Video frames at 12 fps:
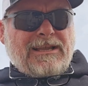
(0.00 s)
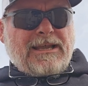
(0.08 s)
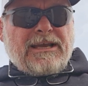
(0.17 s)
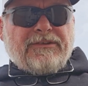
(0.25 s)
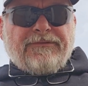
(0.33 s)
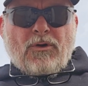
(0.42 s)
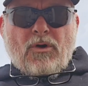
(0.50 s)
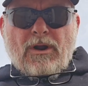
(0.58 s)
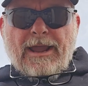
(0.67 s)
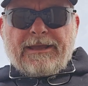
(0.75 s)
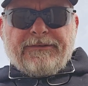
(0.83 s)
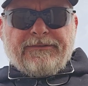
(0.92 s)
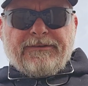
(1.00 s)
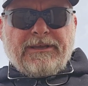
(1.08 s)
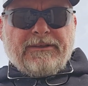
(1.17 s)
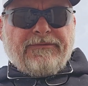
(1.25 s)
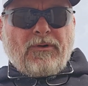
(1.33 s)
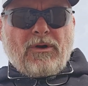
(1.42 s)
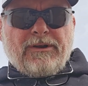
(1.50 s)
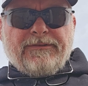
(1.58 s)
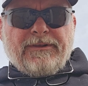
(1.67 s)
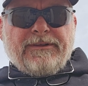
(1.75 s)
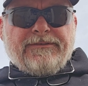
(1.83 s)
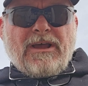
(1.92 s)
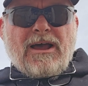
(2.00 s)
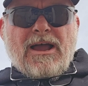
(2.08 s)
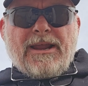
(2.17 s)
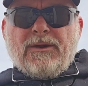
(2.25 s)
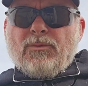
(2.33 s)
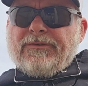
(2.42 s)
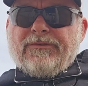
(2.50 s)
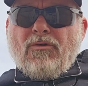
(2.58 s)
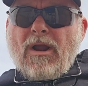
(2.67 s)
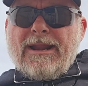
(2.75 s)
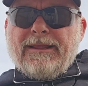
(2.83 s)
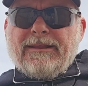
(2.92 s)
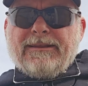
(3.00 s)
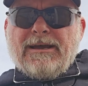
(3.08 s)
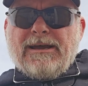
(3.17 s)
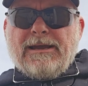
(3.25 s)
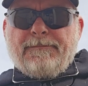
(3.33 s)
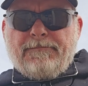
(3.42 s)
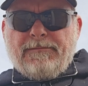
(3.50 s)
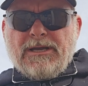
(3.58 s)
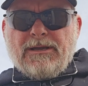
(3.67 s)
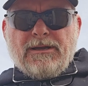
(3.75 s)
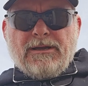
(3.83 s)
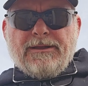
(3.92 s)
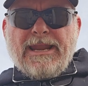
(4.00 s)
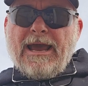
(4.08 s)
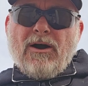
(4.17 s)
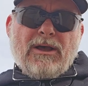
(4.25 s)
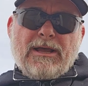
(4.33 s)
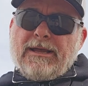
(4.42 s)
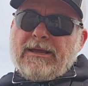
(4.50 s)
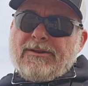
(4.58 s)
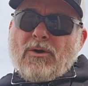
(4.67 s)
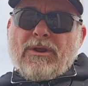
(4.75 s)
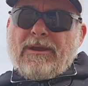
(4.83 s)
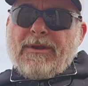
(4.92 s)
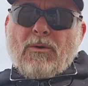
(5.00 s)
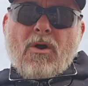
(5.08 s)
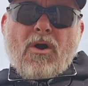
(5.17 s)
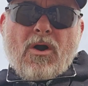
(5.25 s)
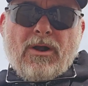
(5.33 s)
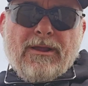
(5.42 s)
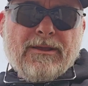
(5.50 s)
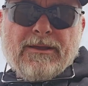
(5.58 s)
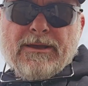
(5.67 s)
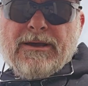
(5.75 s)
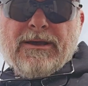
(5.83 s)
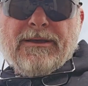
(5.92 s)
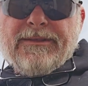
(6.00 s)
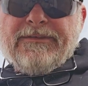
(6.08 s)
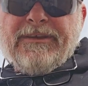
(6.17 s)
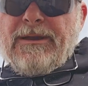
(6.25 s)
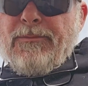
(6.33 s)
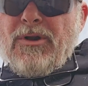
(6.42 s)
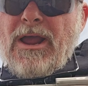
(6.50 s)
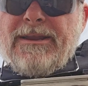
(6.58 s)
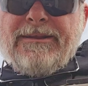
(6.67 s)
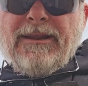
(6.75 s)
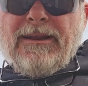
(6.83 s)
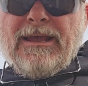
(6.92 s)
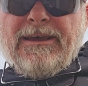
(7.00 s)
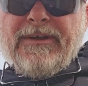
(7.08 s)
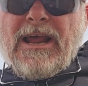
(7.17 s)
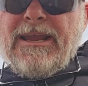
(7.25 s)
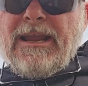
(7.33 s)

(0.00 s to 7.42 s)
As far as the design, it was great at the time. Now, don't get me wrong, this Kimber 1911, I